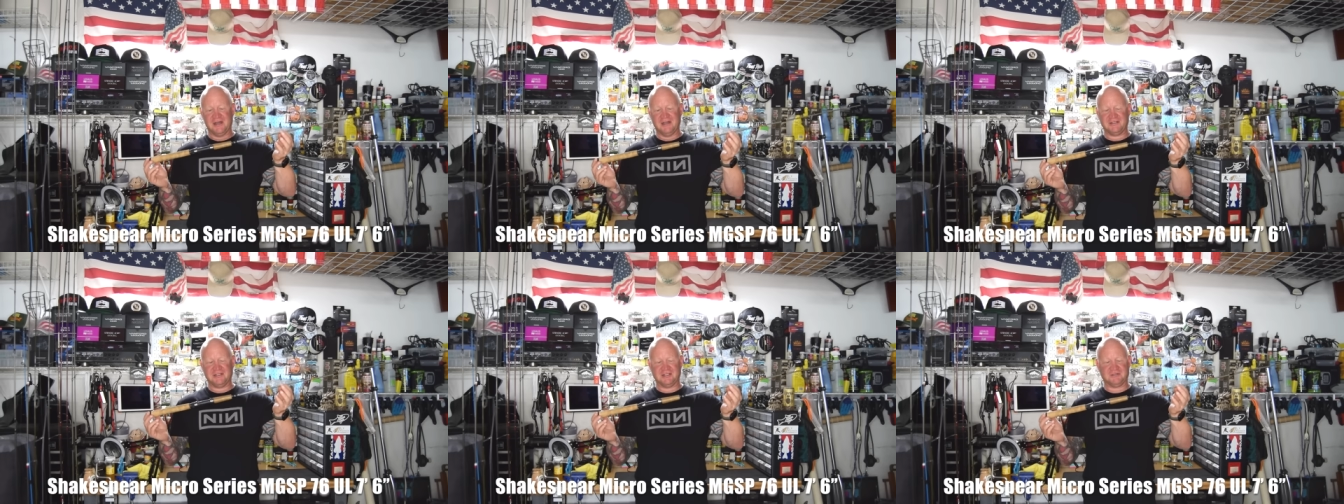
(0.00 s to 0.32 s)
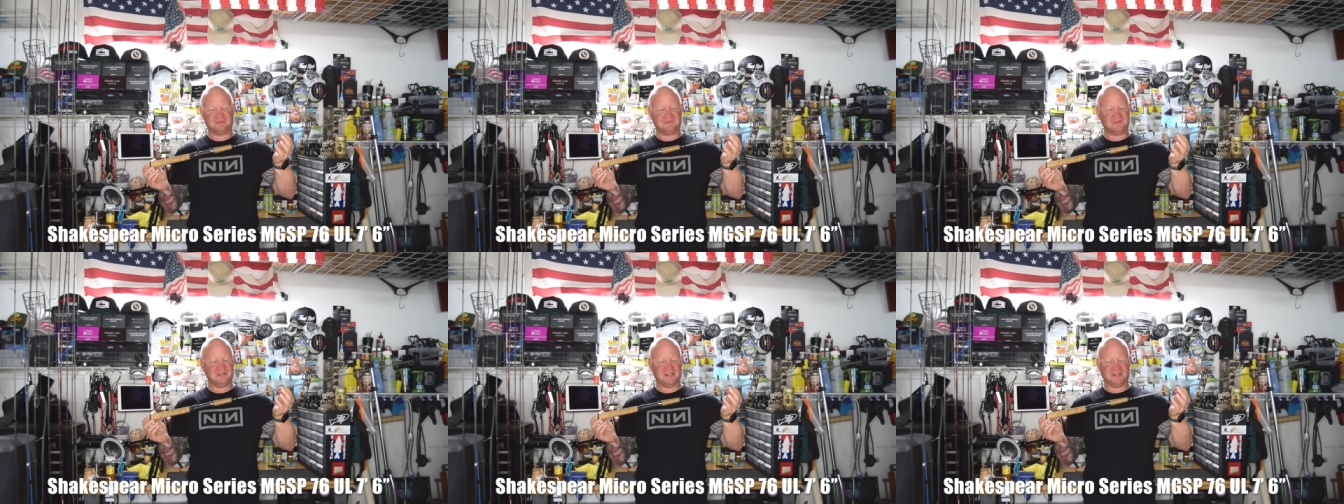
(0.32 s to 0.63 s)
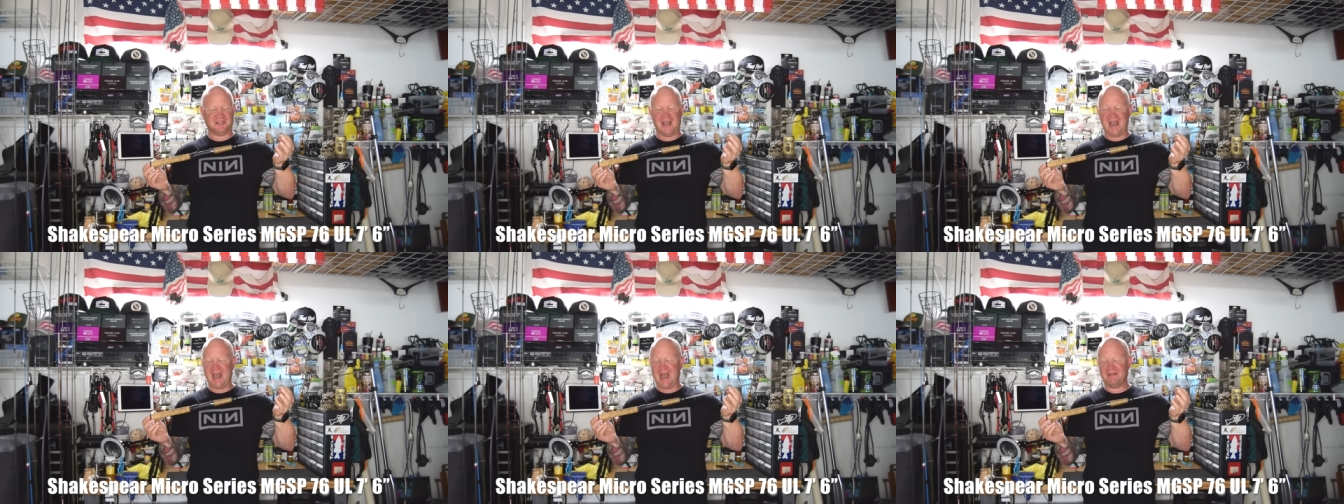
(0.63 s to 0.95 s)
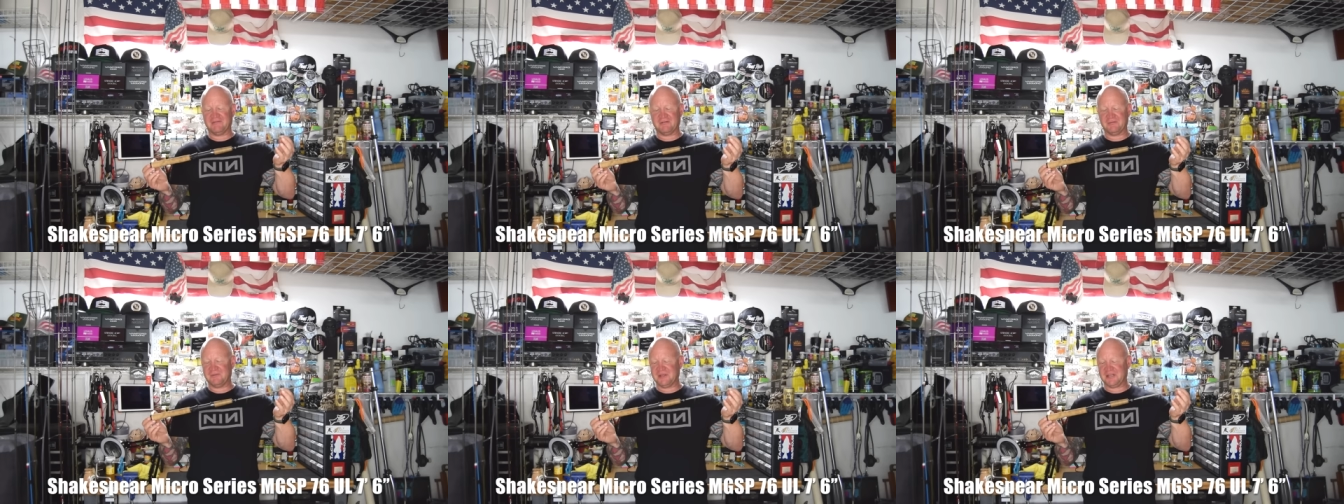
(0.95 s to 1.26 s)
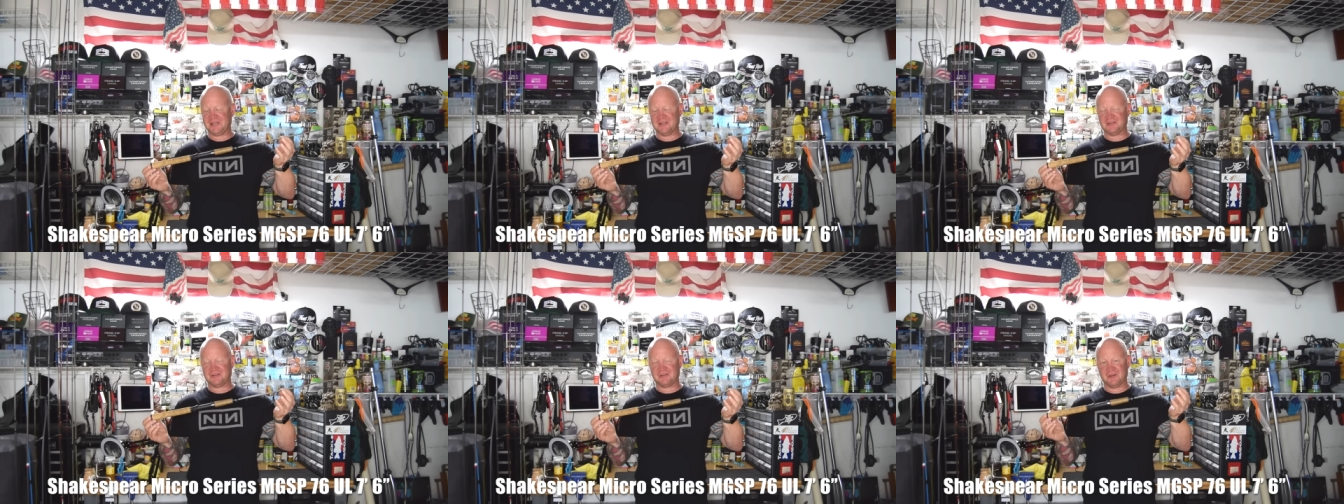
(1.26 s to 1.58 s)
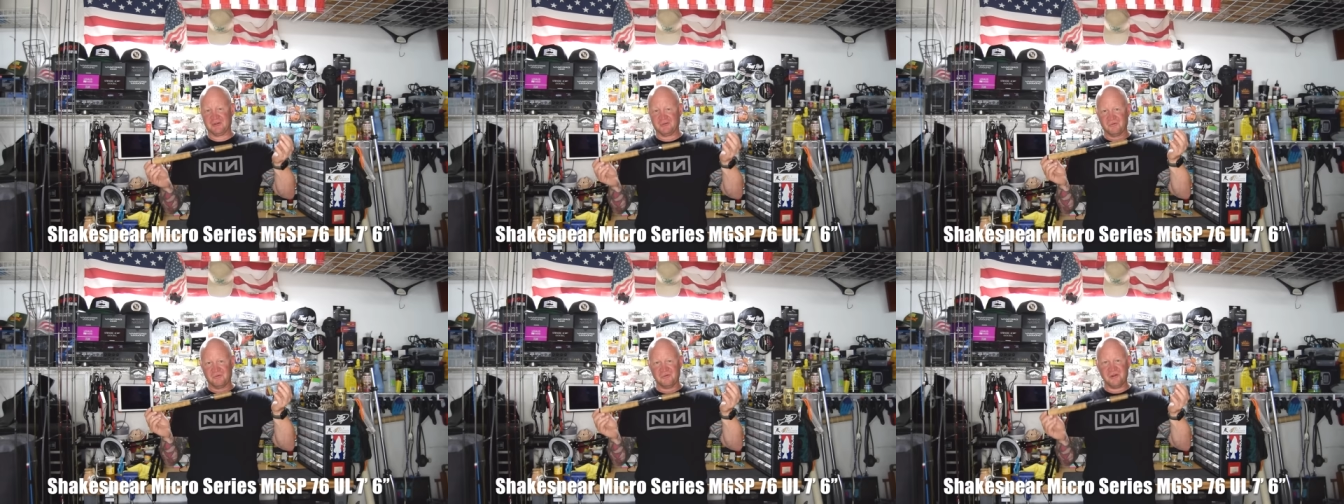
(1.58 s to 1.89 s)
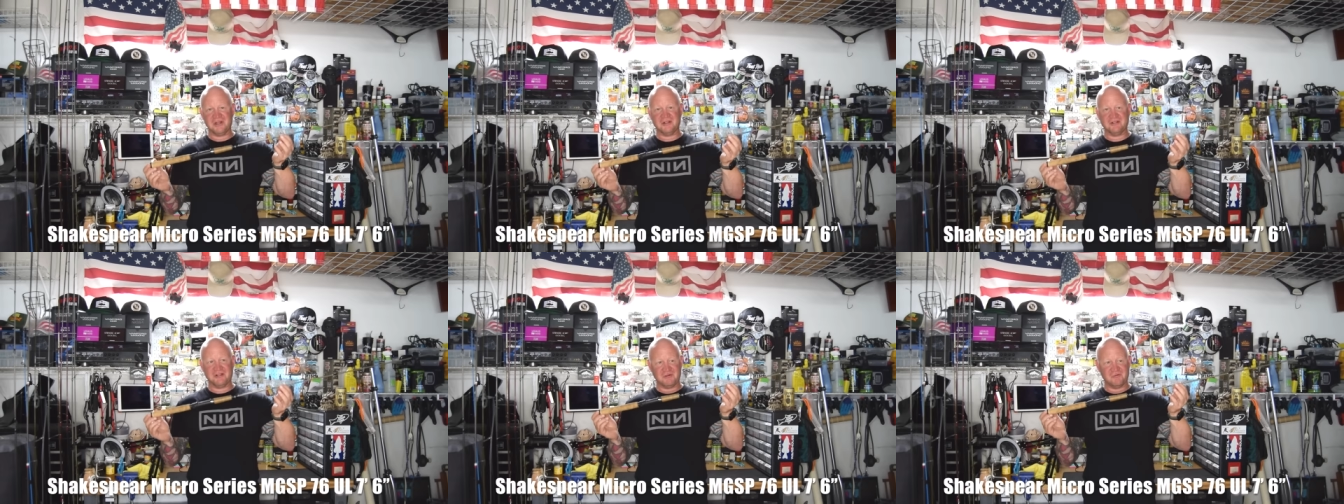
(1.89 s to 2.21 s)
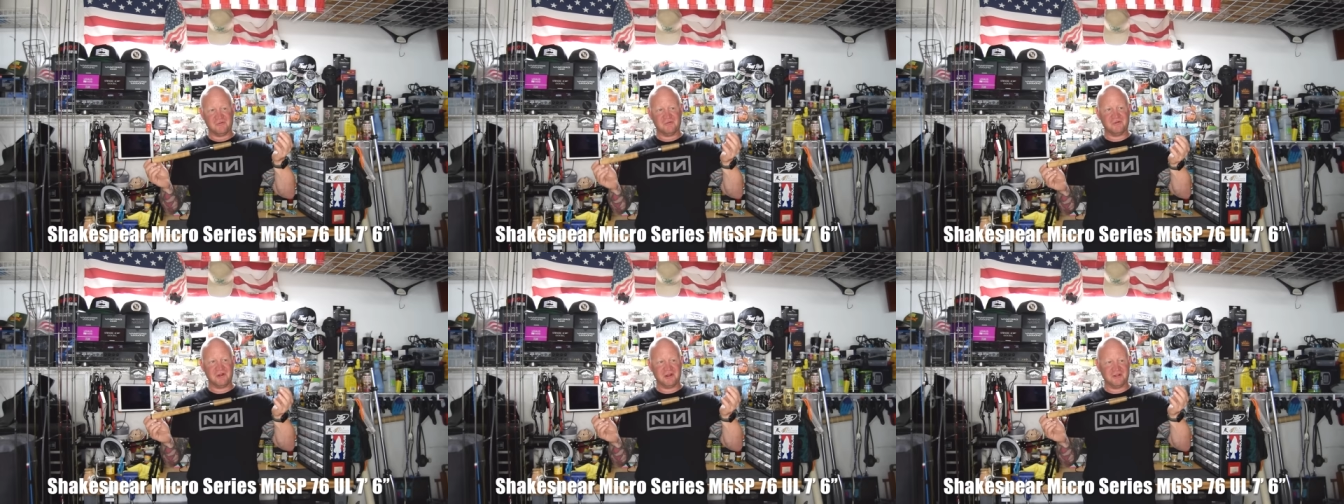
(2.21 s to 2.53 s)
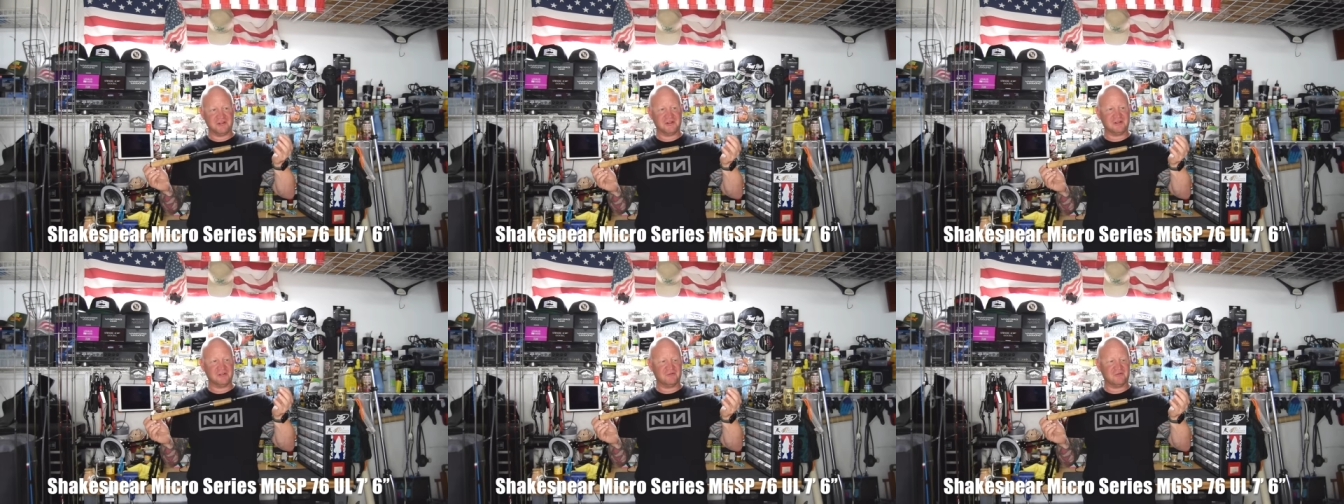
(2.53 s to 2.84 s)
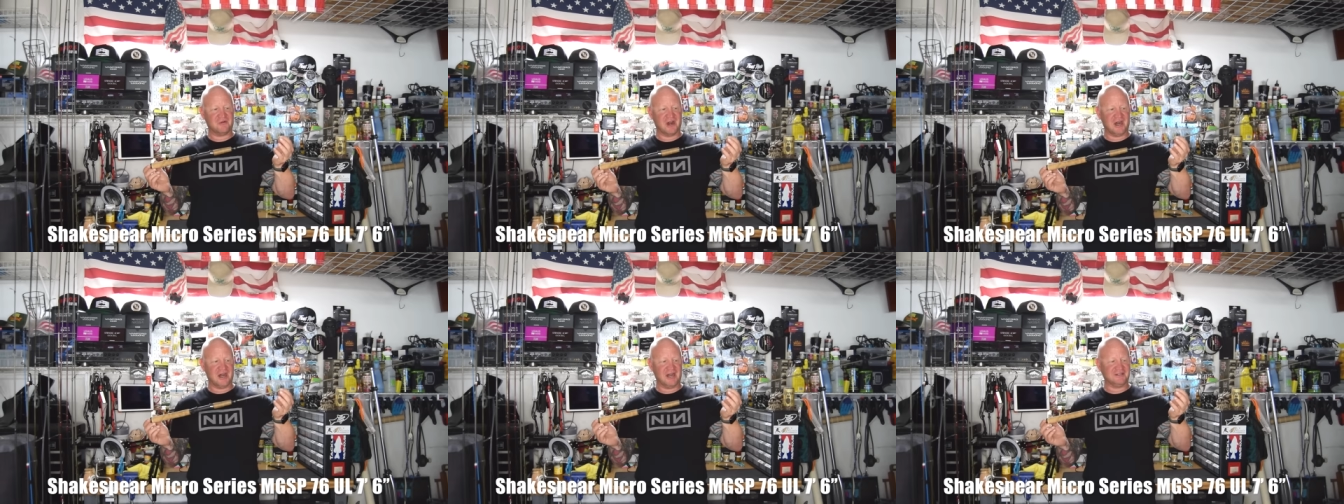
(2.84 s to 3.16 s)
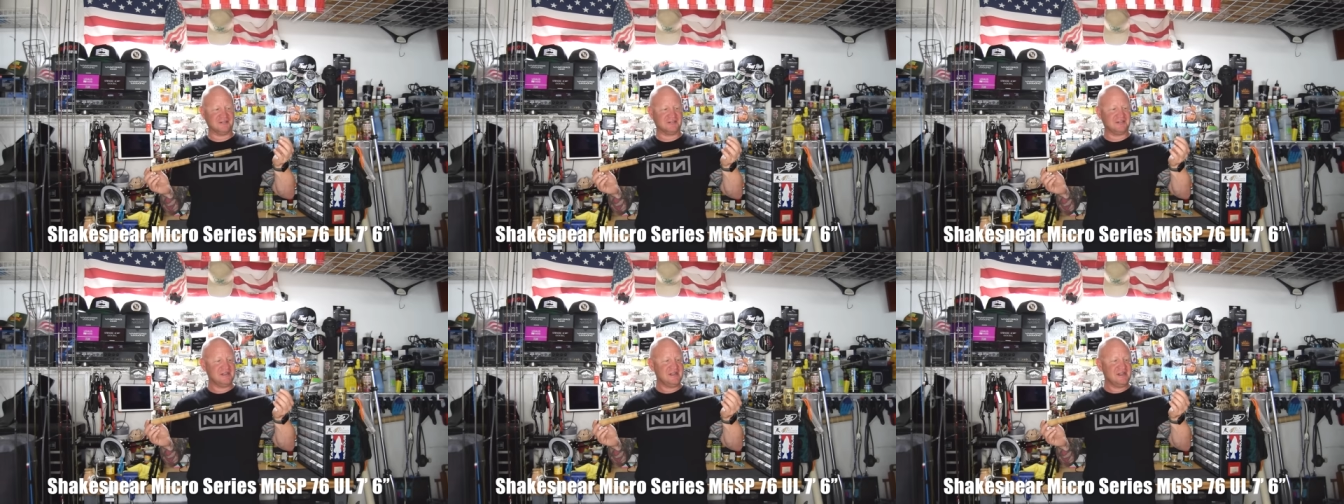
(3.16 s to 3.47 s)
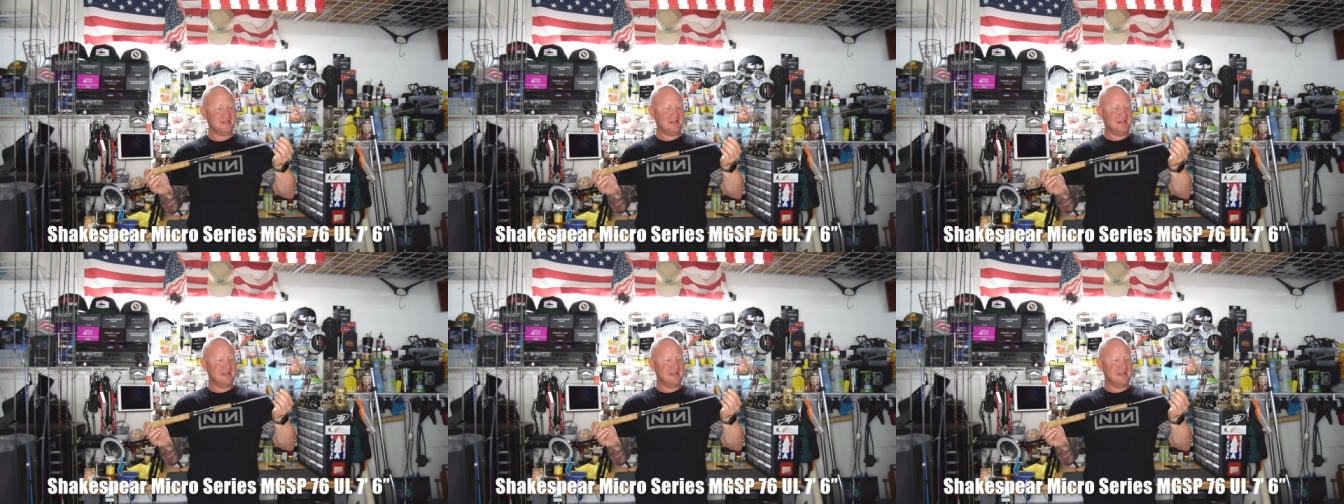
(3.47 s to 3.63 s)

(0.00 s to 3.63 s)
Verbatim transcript: just to have them, because they're really, really good rods,